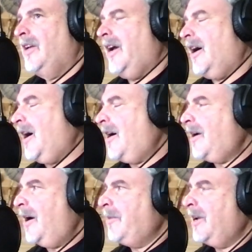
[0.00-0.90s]
Yeah, how
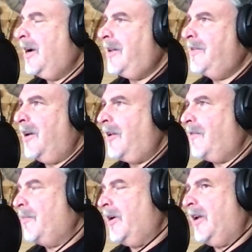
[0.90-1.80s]

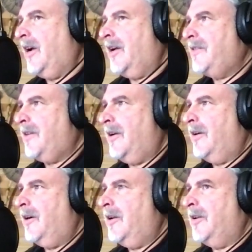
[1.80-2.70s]
does
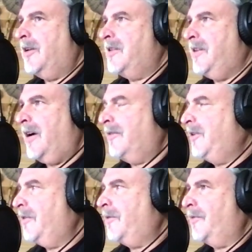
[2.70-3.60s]
hunting in the South
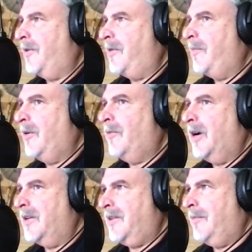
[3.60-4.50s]
differ from the
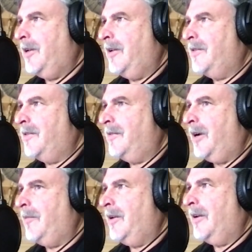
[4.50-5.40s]
Midwest?
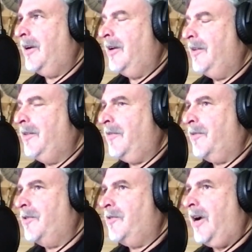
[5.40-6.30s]

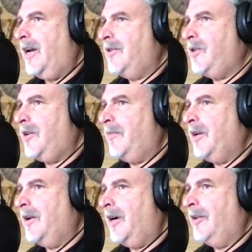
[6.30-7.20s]
Different strategy?
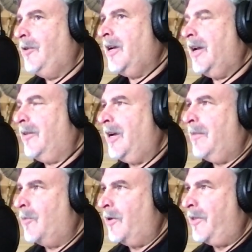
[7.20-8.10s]
You got a
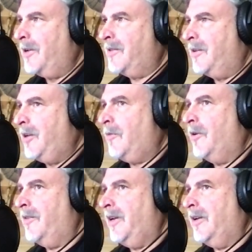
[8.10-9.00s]
lot more things to deal
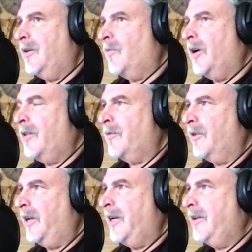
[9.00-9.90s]
with down there,
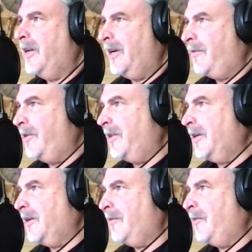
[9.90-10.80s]
weather-related, than I would
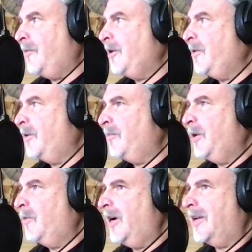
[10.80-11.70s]
think that we do in the
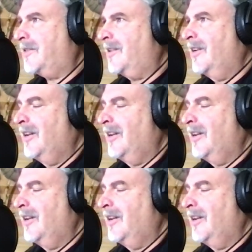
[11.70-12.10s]
Midwest.